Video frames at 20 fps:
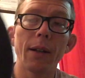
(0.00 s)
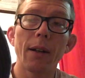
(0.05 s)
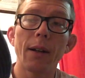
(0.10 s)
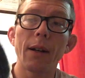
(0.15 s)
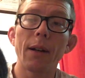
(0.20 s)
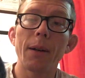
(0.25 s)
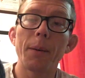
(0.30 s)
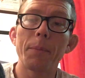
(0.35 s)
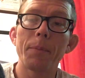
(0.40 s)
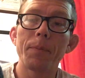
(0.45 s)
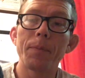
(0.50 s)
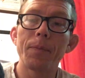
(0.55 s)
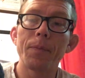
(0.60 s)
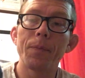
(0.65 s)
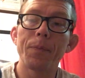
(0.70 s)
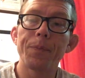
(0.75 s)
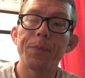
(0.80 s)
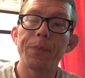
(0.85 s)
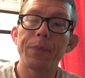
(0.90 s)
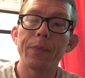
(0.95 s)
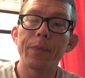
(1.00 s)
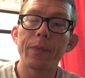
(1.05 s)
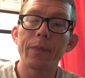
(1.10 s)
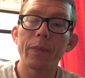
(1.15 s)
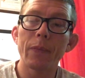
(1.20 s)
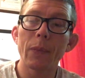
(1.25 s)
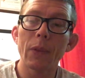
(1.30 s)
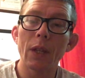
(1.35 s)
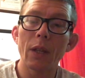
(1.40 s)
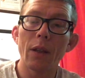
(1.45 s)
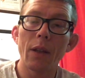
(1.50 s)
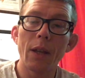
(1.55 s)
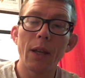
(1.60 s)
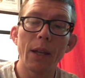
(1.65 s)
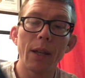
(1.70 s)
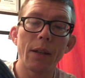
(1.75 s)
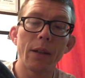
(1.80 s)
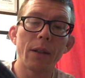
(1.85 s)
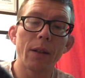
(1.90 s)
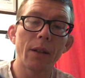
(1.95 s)
Um,
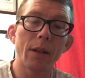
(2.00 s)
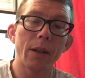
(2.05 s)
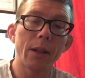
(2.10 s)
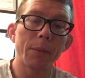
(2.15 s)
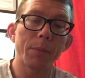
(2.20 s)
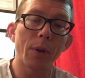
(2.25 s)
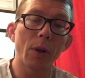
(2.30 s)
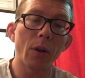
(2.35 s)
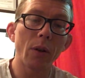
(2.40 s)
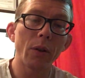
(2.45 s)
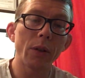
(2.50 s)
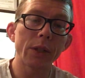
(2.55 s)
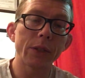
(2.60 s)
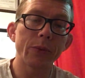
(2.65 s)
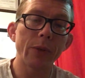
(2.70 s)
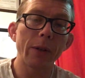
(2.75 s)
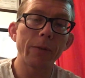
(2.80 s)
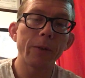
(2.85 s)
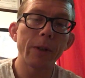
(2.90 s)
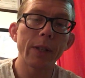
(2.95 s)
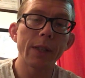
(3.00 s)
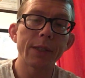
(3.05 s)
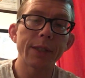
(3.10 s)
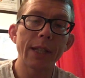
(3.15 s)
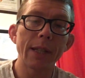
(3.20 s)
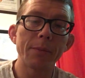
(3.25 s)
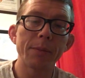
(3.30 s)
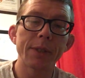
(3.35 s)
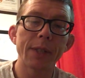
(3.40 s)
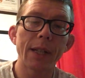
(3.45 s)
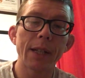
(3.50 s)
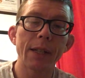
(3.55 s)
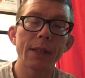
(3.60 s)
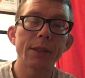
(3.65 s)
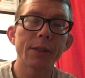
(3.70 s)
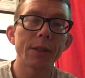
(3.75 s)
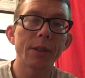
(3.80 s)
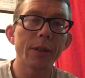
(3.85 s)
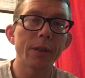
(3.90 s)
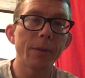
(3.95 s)
and the bar is roughly the same
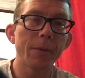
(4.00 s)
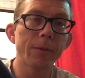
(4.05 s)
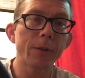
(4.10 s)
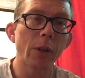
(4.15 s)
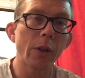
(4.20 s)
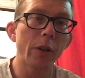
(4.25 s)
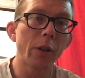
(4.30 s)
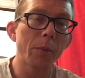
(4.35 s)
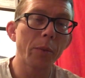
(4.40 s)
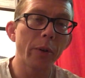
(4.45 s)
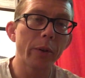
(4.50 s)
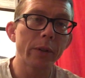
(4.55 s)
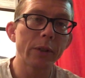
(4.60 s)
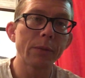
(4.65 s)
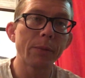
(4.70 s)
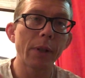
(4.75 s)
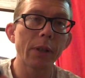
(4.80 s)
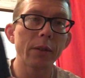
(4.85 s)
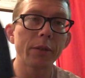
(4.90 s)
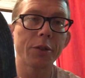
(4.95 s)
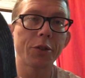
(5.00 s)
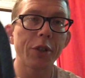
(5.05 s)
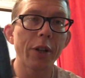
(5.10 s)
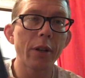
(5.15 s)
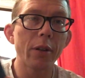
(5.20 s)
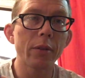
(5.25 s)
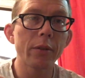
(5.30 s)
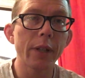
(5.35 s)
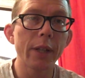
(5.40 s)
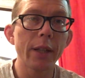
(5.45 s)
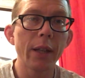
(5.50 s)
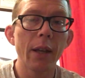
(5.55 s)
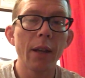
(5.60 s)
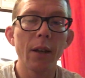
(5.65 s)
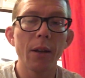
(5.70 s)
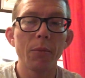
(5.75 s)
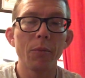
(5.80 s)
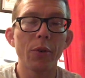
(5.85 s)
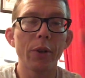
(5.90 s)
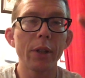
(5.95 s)
size. So the Flow Kimonos belt's generally
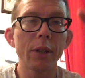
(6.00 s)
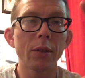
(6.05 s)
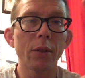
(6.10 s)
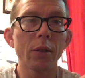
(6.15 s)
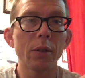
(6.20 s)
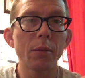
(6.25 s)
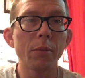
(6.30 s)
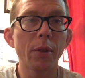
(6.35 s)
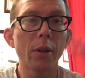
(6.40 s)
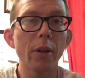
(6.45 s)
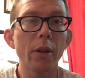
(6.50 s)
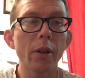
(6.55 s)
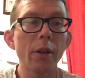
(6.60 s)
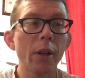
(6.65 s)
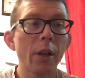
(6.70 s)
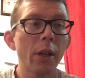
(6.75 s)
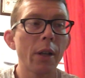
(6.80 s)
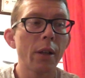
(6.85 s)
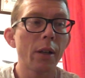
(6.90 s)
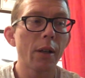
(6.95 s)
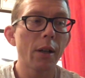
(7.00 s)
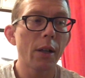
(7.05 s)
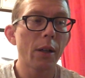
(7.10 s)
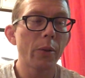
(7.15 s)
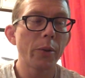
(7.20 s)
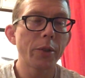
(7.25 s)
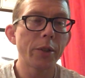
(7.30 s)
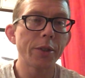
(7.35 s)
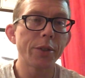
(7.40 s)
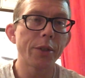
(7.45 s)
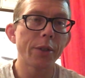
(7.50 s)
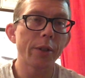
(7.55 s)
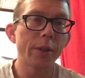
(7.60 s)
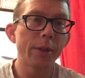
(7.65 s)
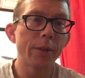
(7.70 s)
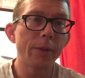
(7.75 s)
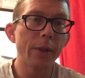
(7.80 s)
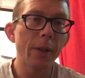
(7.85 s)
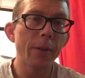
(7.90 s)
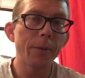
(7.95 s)
pretty long bar, which is
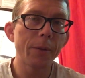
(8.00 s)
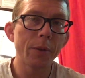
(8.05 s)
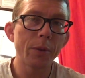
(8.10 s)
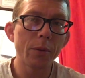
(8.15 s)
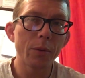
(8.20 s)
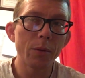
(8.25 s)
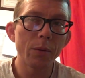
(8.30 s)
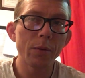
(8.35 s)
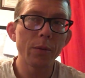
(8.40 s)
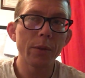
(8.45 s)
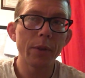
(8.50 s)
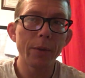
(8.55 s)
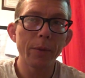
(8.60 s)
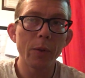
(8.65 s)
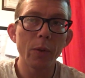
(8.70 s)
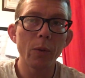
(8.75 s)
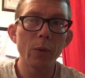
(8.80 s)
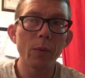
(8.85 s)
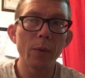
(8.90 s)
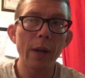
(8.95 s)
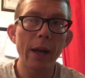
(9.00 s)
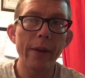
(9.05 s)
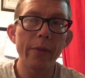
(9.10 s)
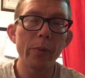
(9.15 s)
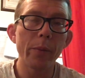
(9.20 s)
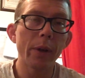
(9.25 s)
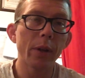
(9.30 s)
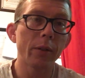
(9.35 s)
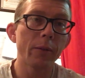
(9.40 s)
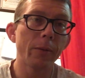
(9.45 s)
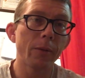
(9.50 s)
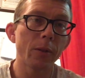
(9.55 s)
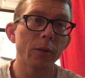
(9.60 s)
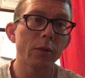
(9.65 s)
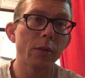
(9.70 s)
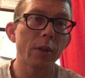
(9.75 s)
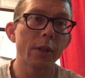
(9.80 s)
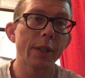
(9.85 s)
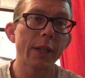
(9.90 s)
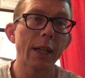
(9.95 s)
good if you have a belt for a
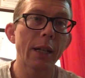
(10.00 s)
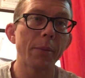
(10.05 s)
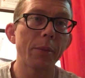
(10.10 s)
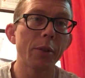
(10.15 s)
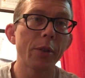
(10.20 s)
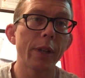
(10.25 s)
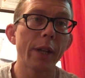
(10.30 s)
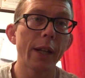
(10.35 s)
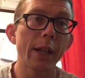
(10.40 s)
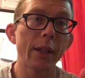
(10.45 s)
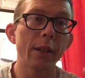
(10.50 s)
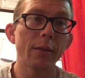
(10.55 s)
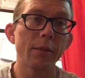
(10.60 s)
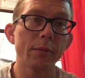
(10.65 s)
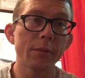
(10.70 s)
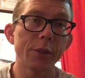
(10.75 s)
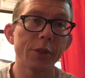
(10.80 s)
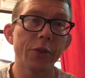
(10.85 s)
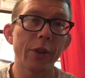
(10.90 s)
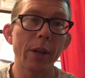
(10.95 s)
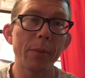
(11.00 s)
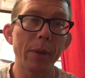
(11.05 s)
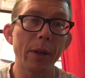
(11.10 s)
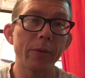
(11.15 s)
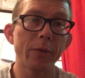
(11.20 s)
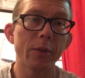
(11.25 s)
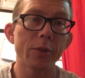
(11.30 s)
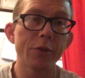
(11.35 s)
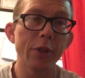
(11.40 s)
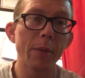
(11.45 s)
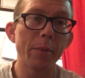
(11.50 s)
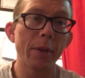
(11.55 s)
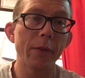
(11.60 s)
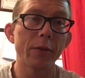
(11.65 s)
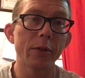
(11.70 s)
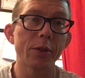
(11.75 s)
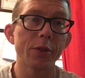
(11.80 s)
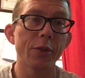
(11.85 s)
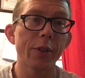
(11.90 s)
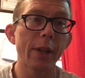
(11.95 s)
long time and you're getting stripe after stripe
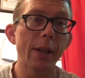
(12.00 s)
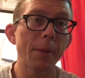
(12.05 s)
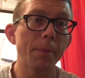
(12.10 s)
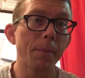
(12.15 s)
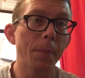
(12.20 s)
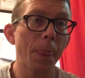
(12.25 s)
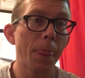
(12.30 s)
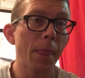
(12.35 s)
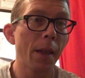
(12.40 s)
after stripe.